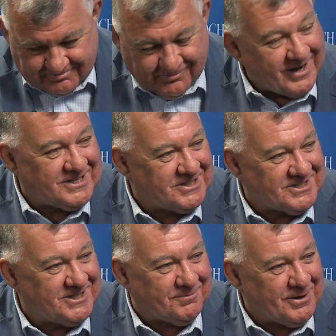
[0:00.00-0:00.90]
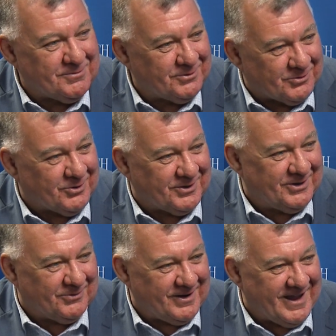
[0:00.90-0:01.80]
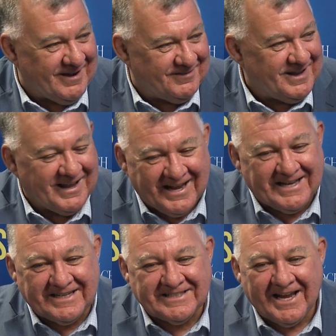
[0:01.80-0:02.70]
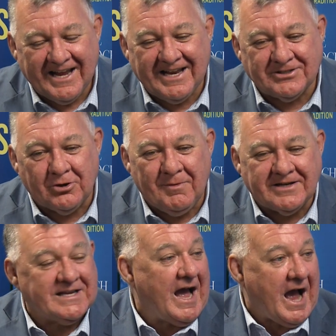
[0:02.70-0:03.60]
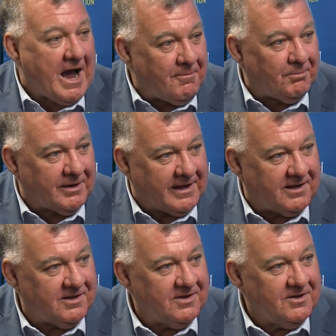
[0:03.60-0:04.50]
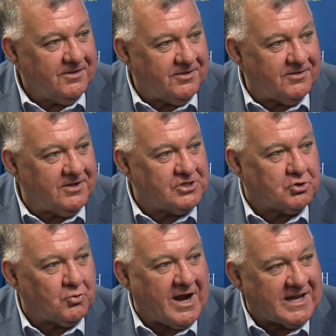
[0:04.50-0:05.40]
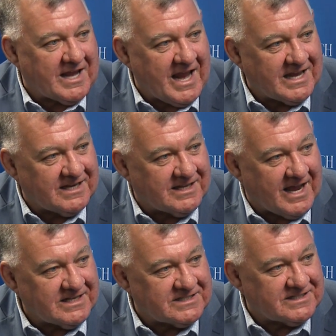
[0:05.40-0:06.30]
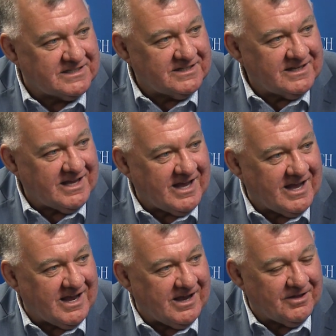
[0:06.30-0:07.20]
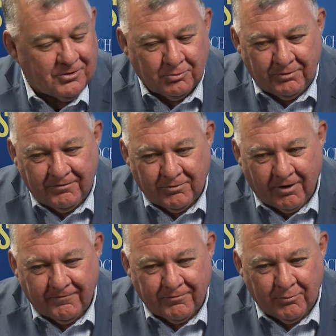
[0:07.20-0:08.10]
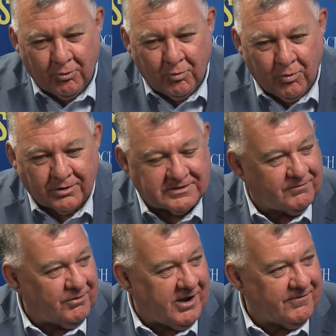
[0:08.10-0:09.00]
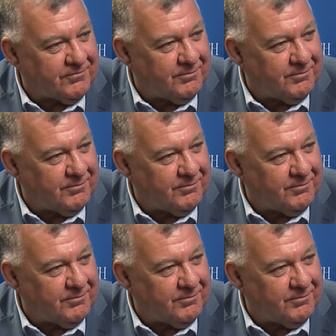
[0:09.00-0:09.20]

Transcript: Wait till you see the people, the quality that we have. It is almost humbling that these great candidates that we've got from all walks of life.